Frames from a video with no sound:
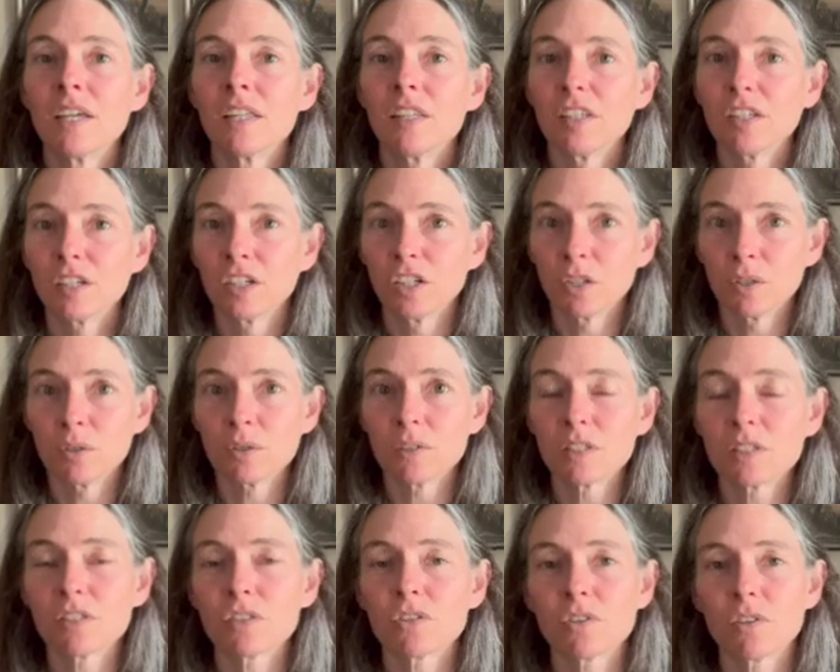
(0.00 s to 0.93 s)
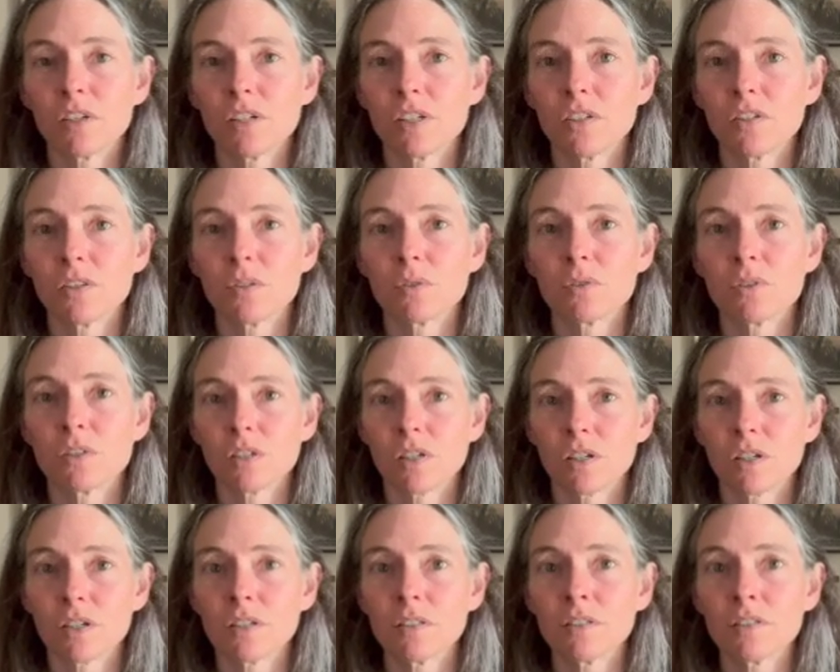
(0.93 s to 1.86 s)
that goes into creating those
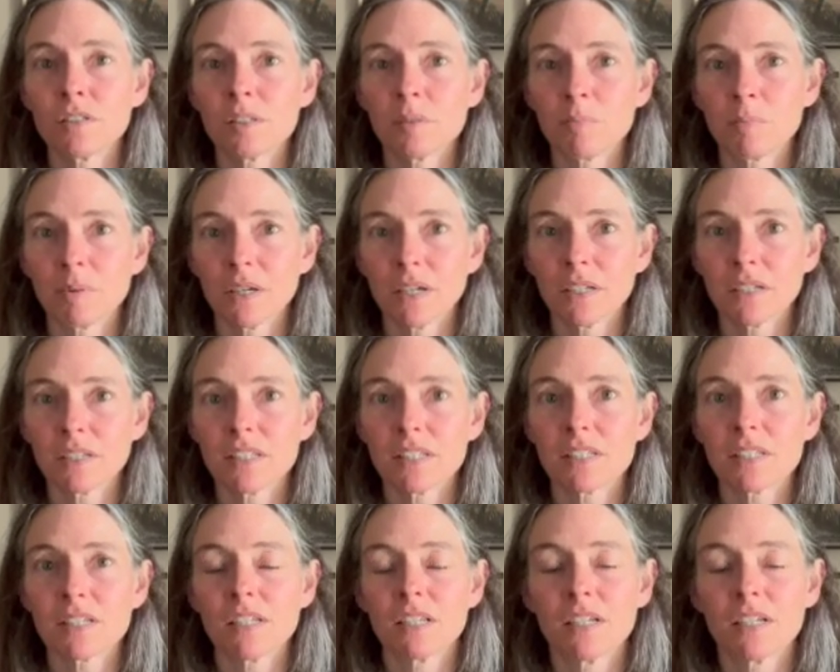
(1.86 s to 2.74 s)
yarns, but